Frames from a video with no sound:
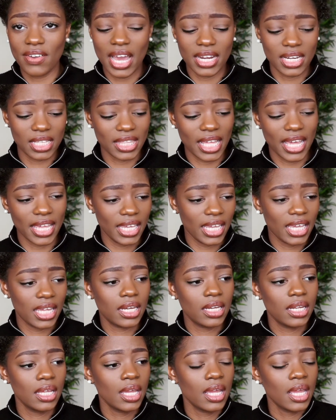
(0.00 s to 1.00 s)
added that
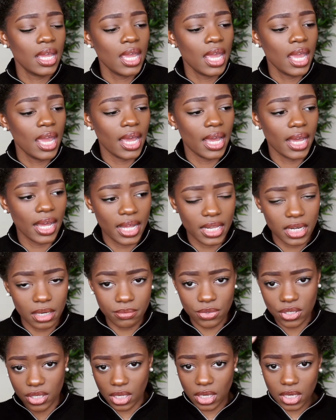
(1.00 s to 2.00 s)
in, and
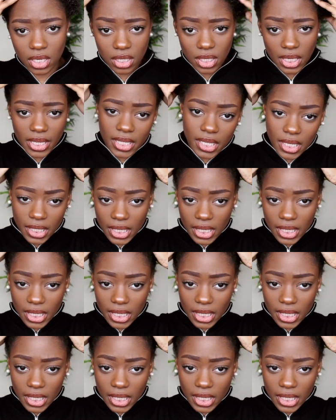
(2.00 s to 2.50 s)
I'm just gonna, like,